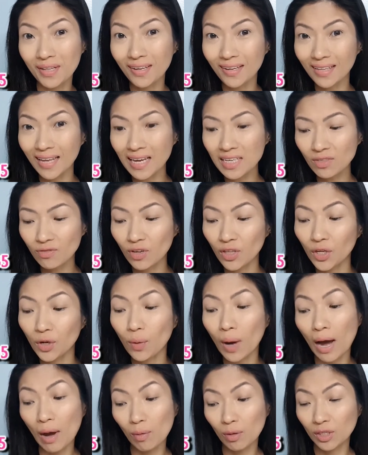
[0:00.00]
In today's video,
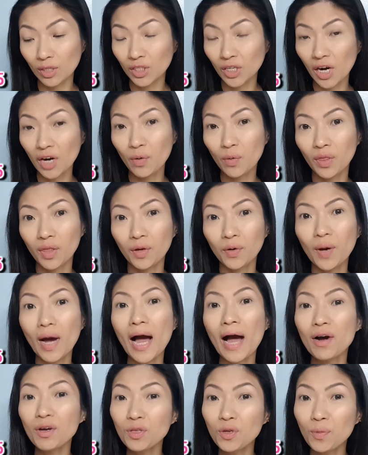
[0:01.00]
I will share with you
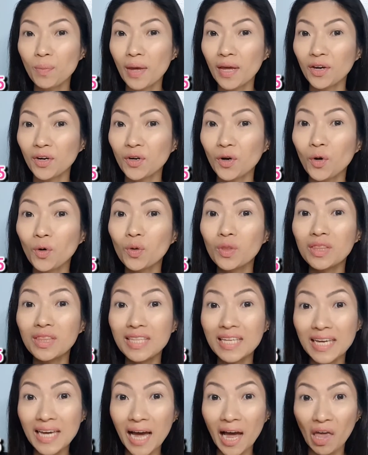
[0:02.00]
how to make your own
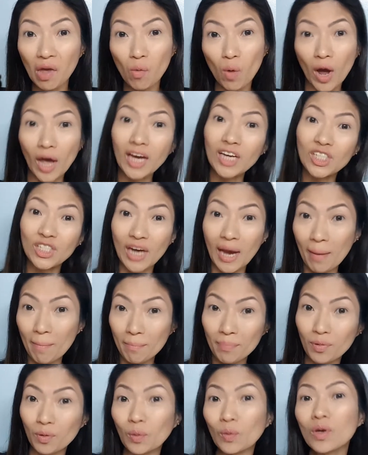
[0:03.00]
DIY
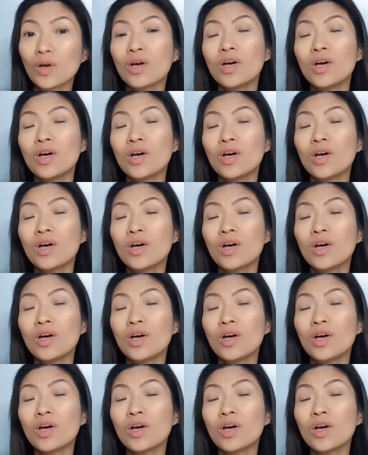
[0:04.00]
shampoo.